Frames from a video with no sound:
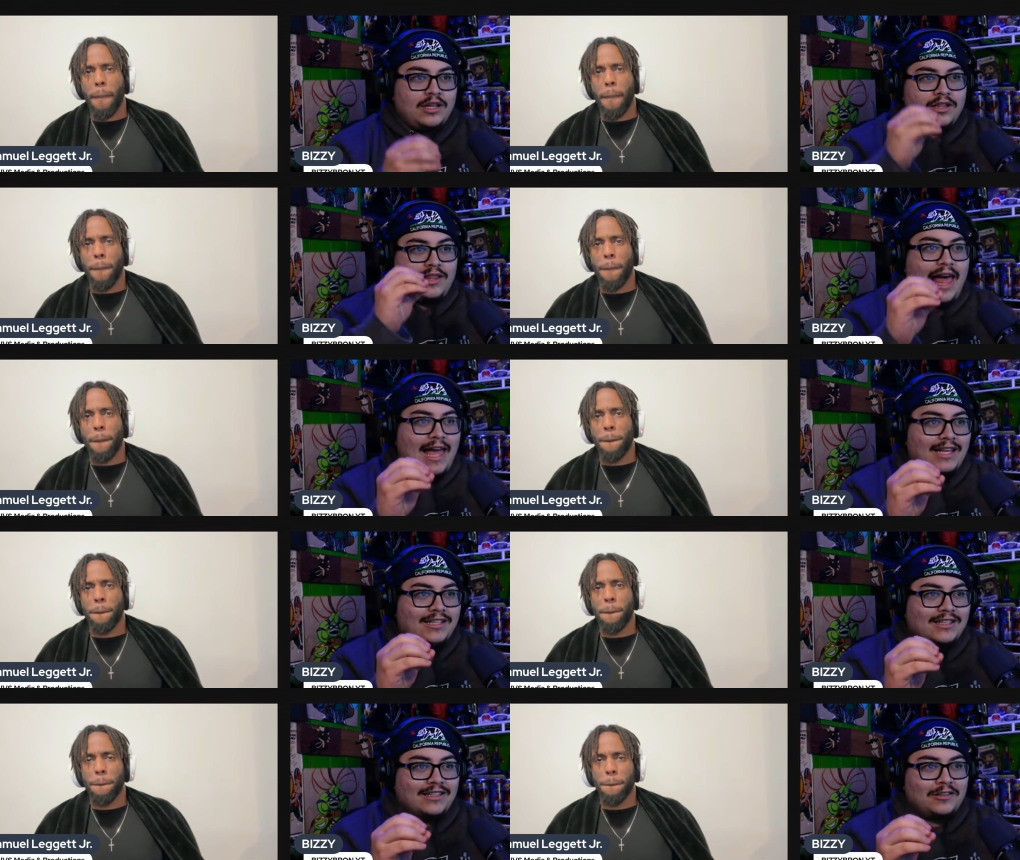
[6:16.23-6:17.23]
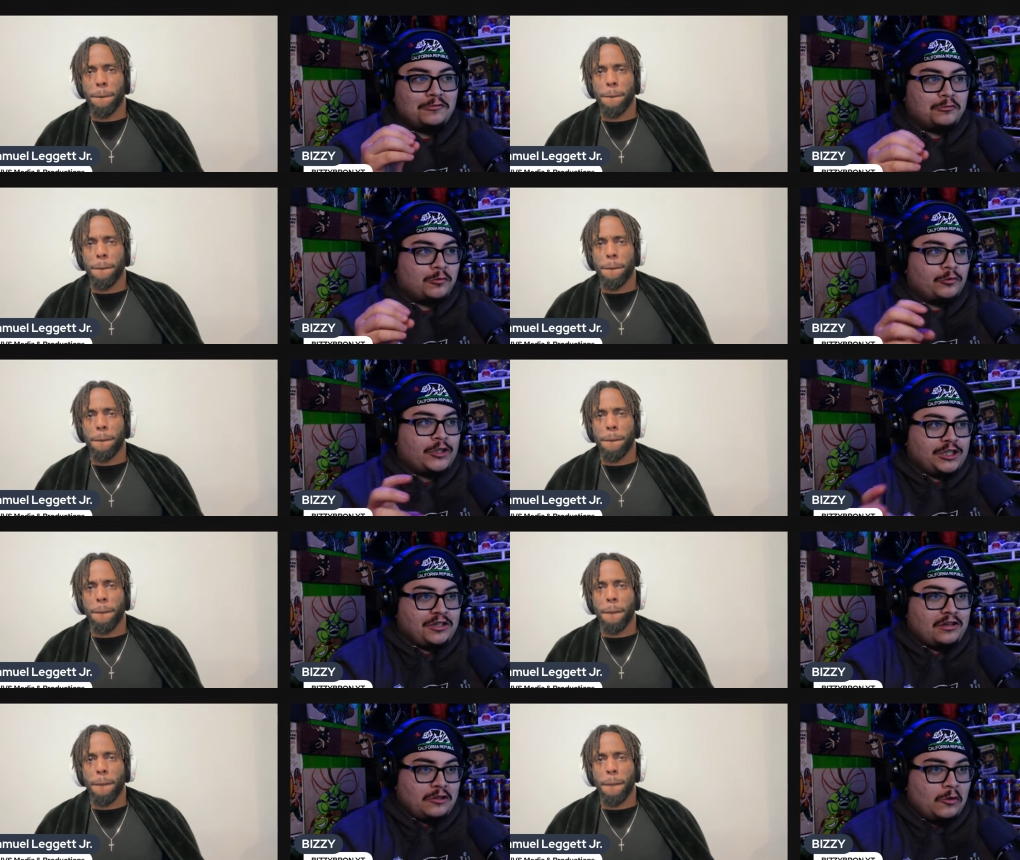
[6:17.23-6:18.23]
Speaker 1: that Reach
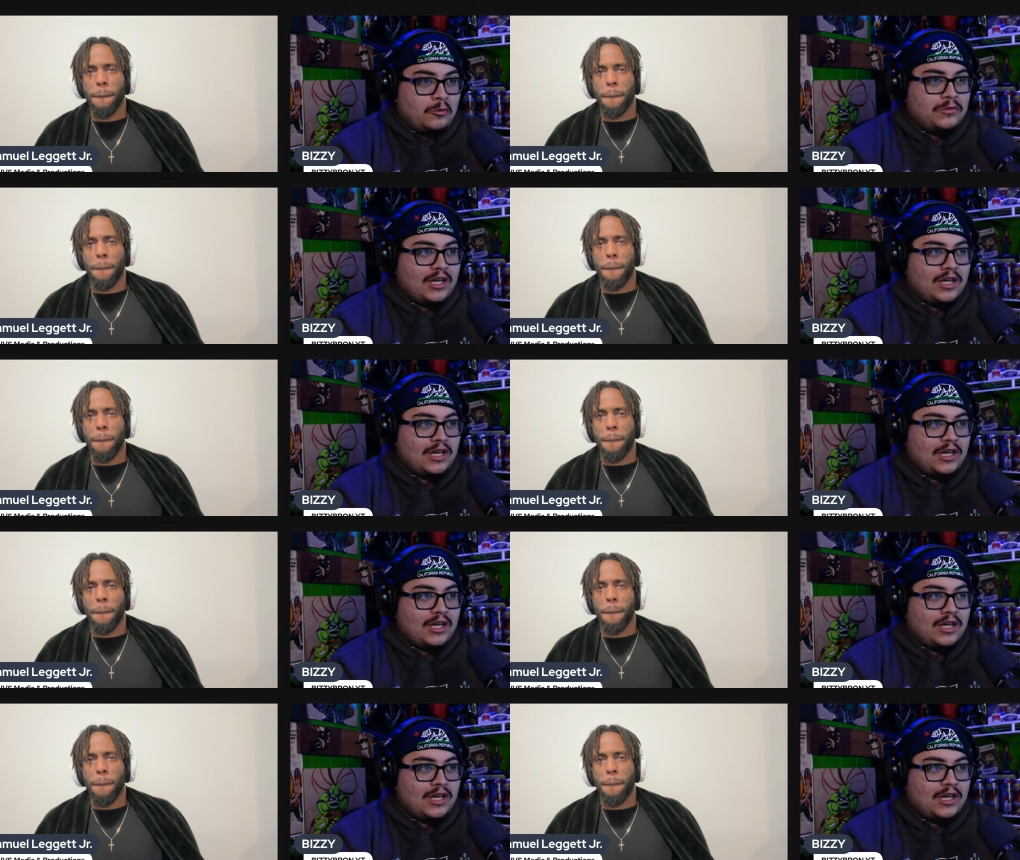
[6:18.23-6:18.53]
is doomed.